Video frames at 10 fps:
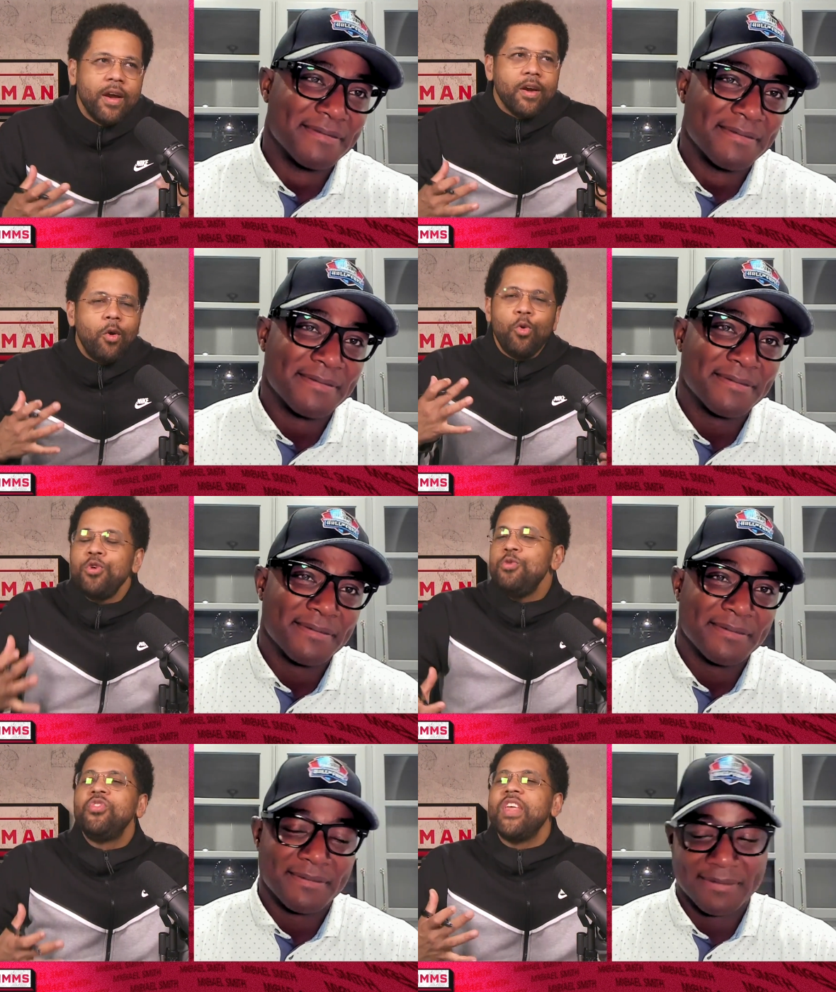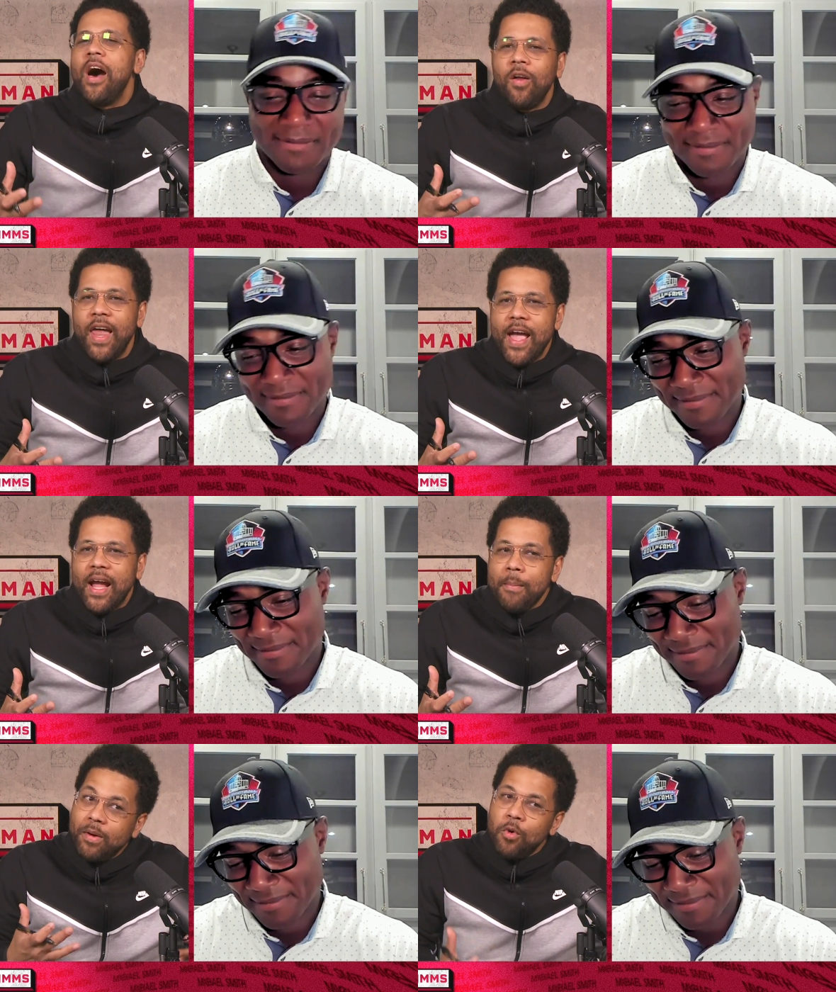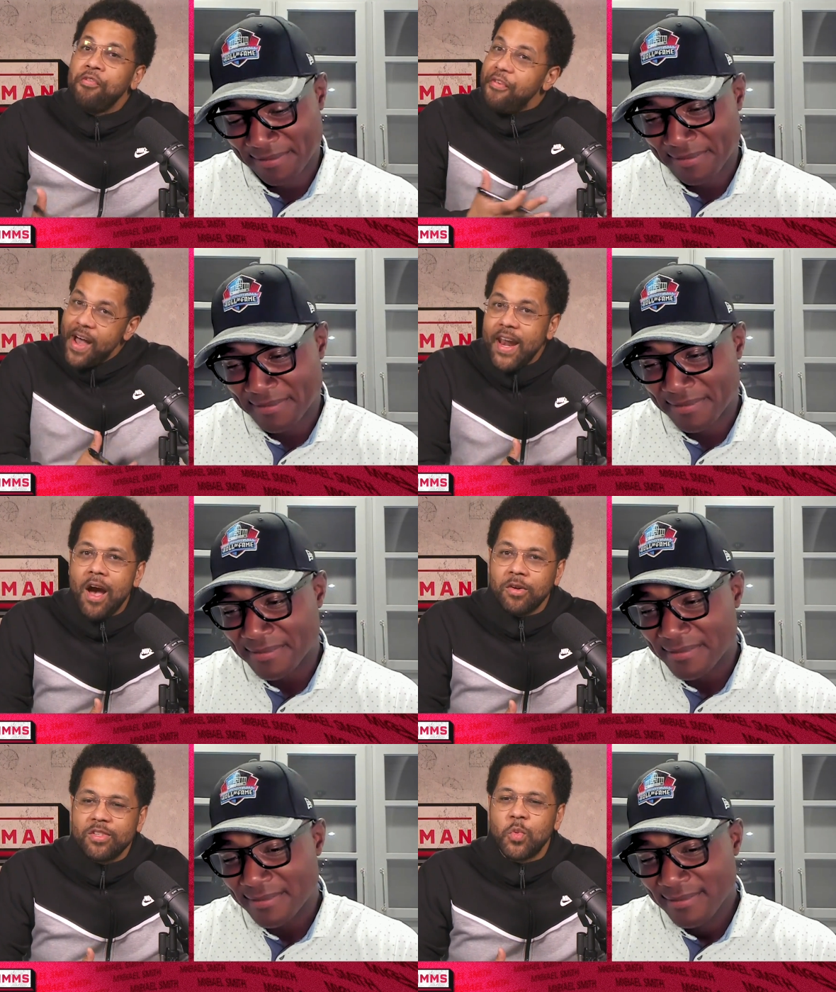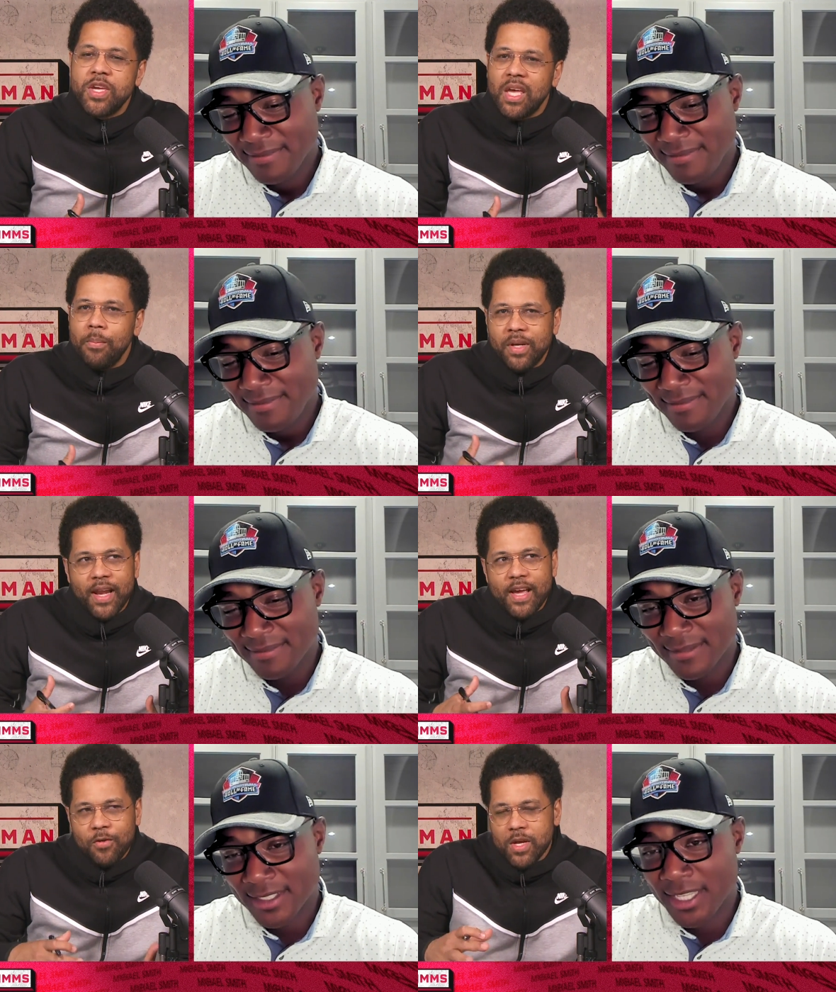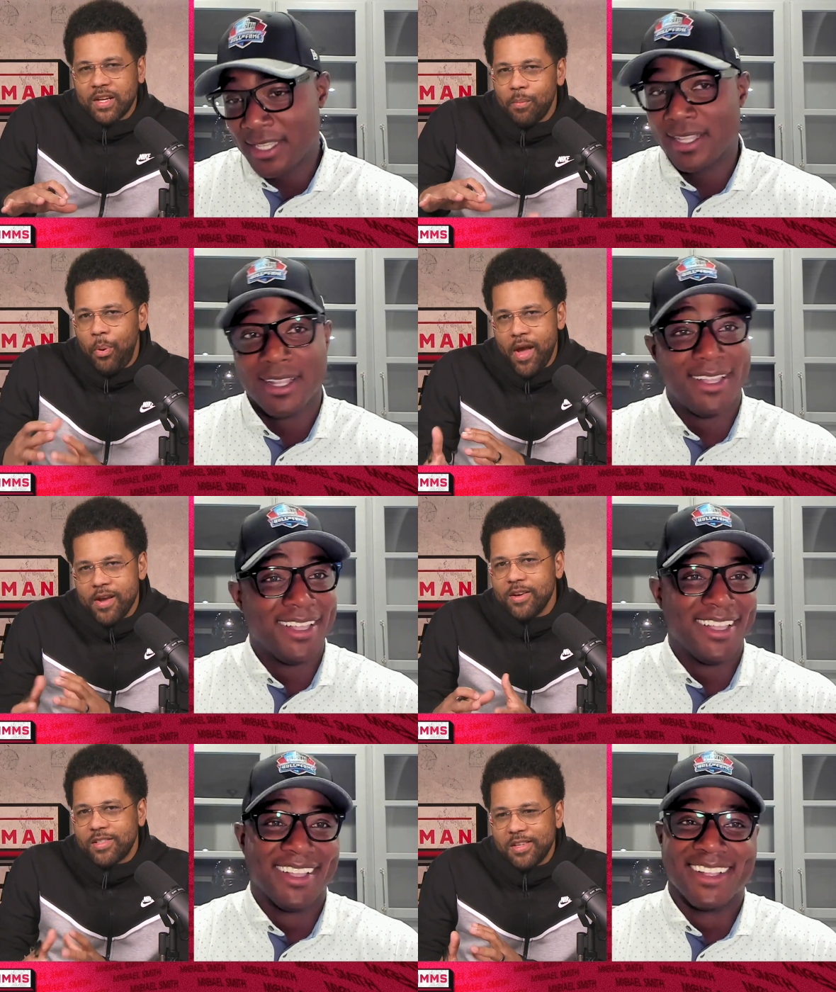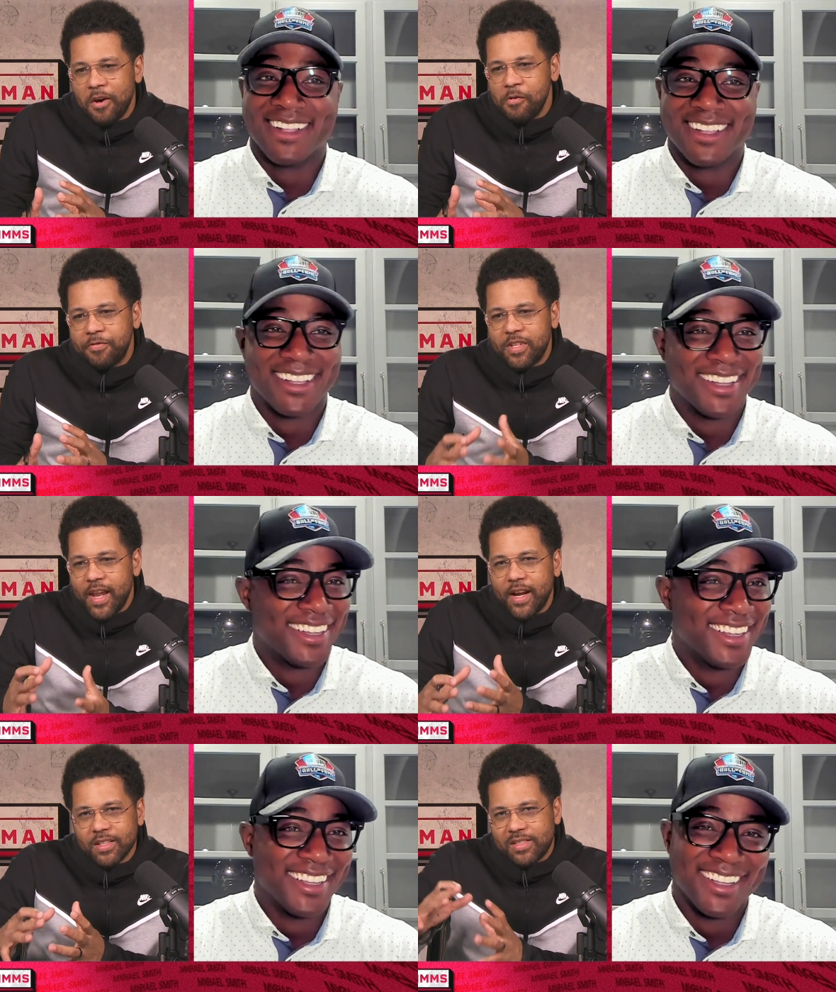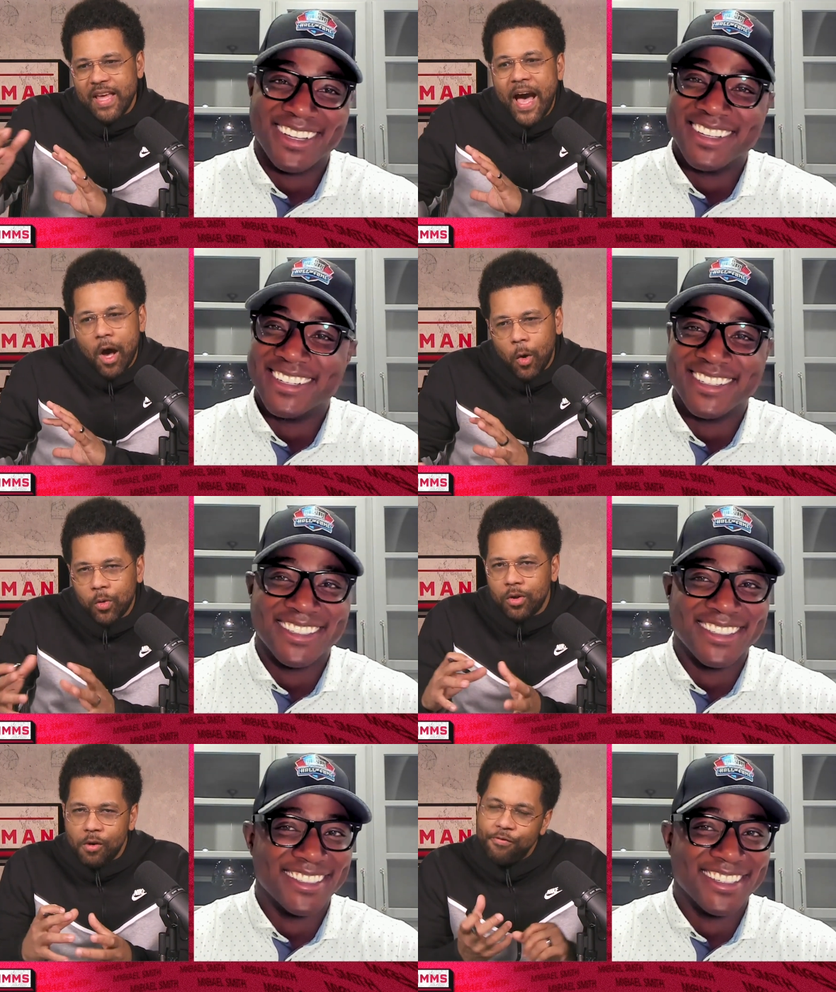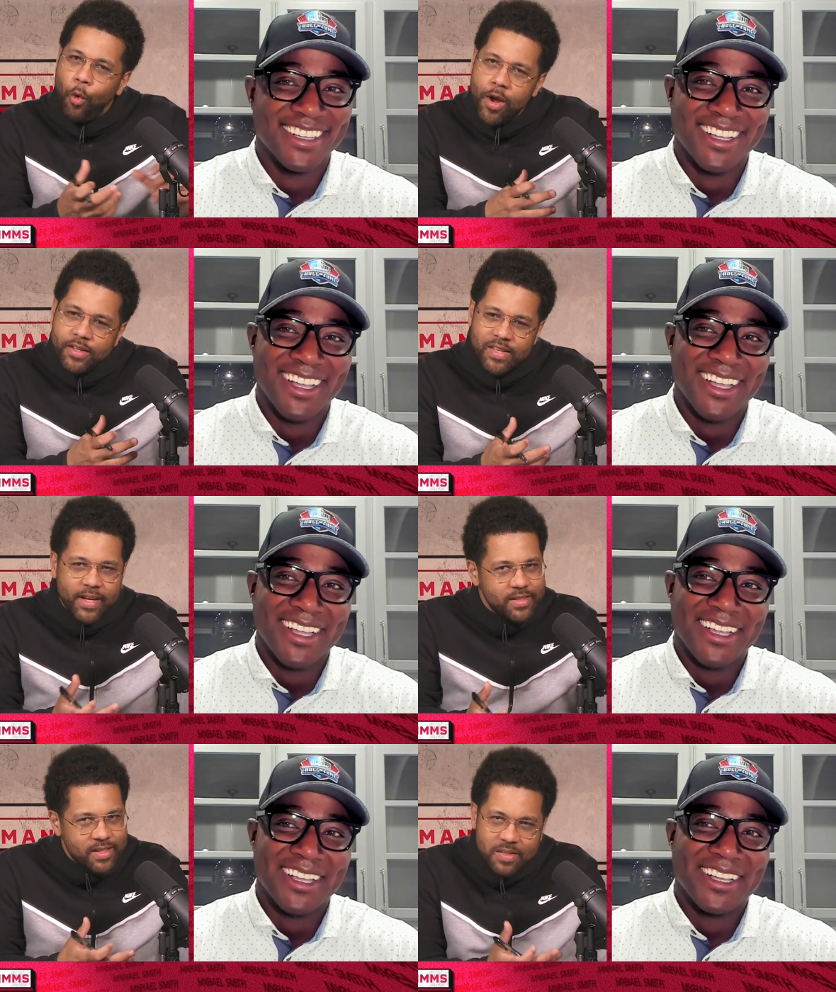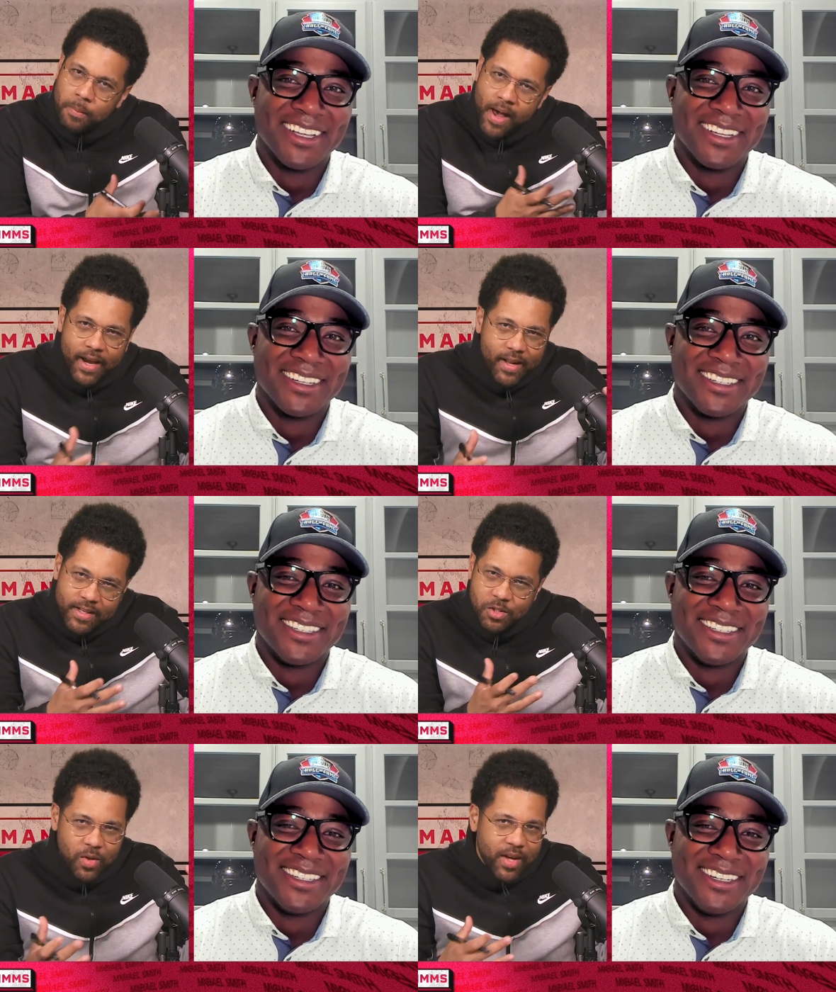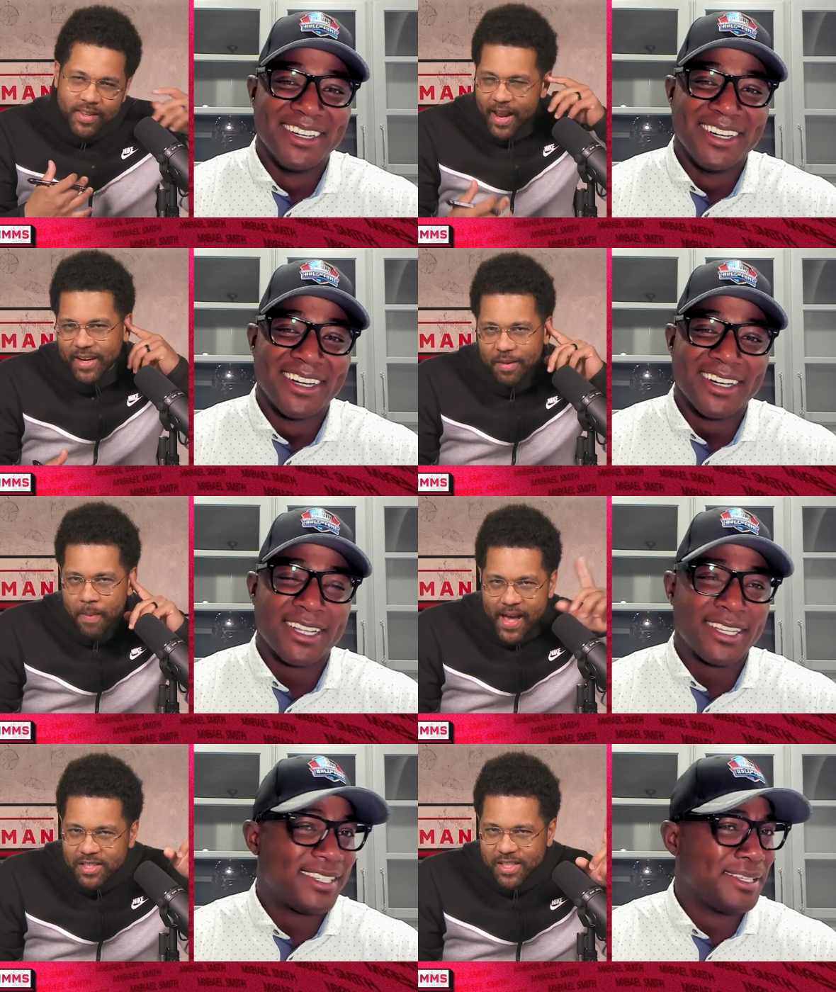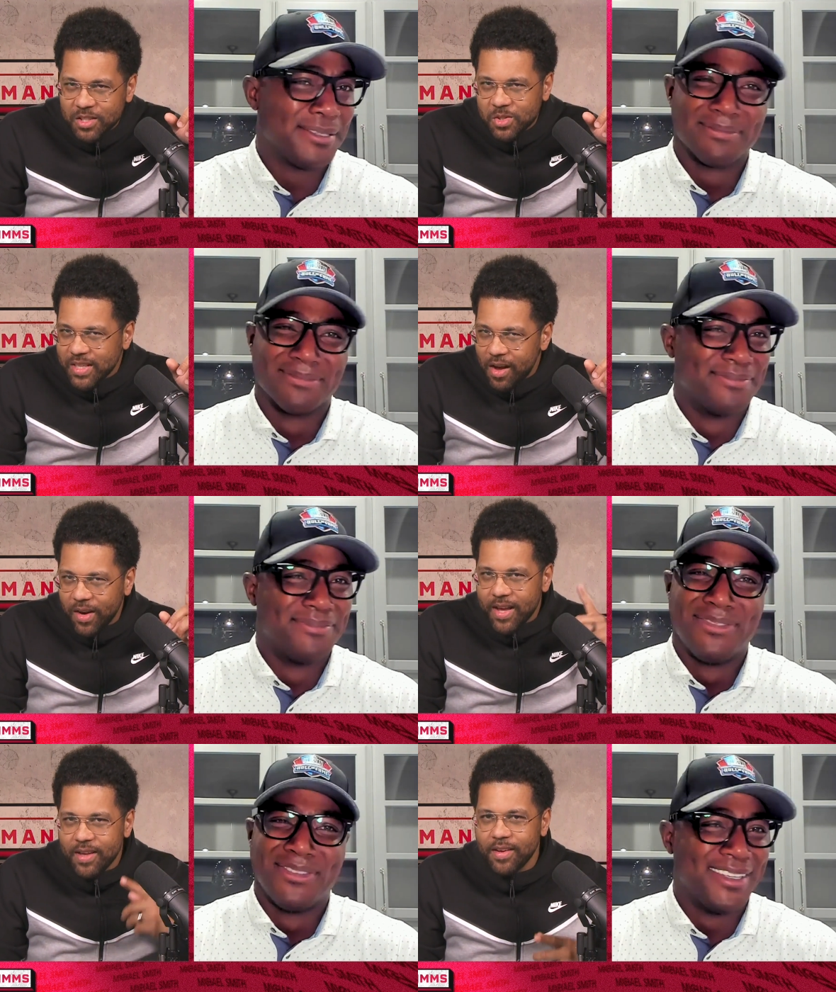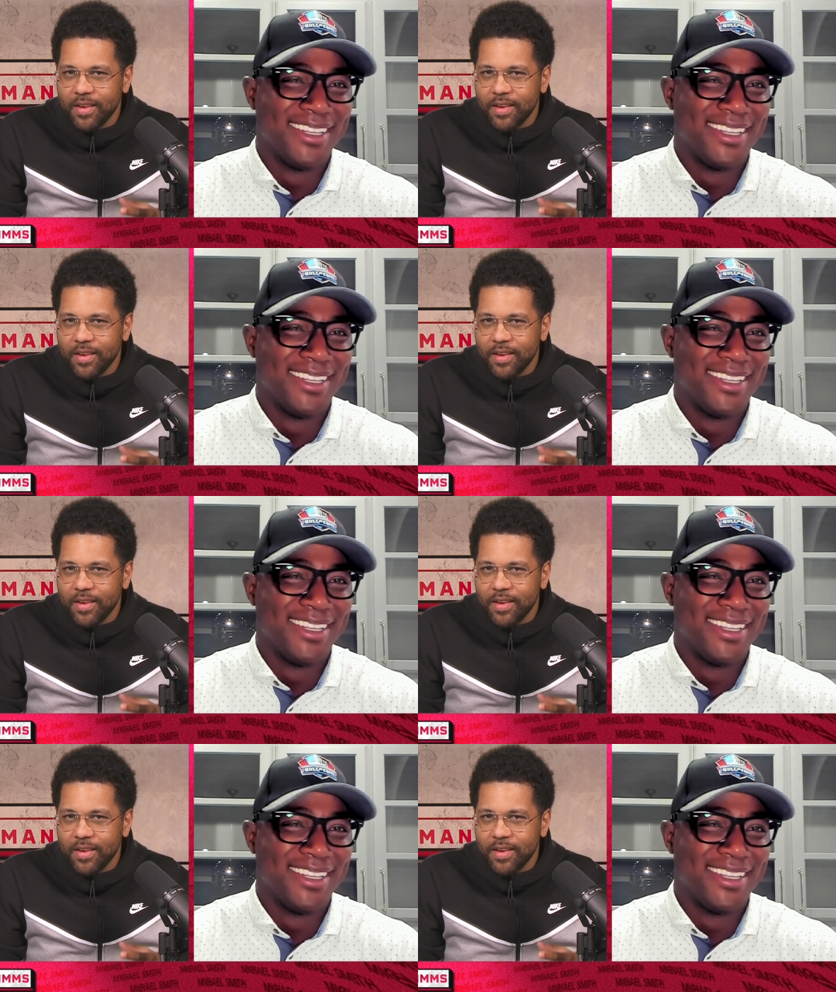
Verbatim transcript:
Speaker 1: who do you sound like? I mean, we'll find out this weekend, but like if you had to compare yourself to like a sound or a voice, like is there somebody that you that I could imagine that you sound like?